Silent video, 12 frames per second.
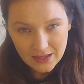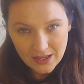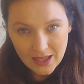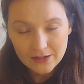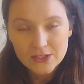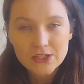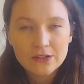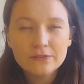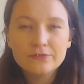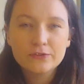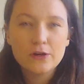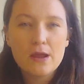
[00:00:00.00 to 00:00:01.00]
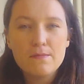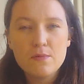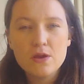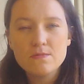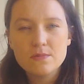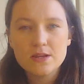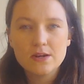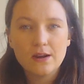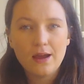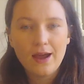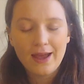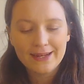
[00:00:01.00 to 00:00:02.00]
And so for a moment,
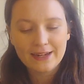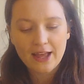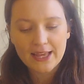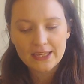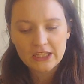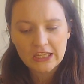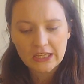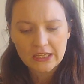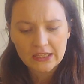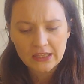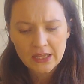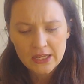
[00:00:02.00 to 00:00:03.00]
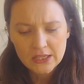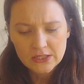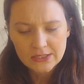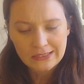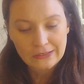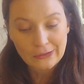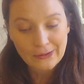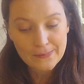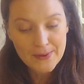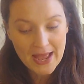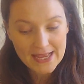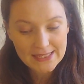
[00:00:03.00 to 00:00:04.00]
I'd like you to look
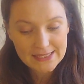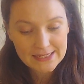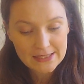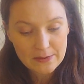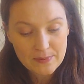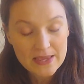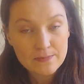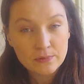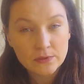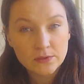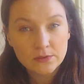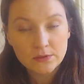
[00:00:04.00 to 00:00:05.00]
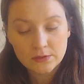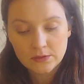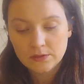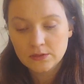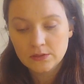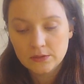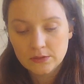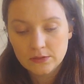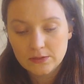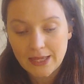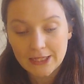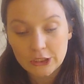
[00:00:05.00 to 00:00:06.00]
past the people
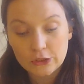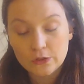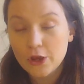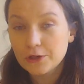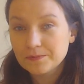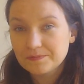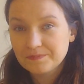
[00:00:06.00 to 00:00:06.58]
that you know,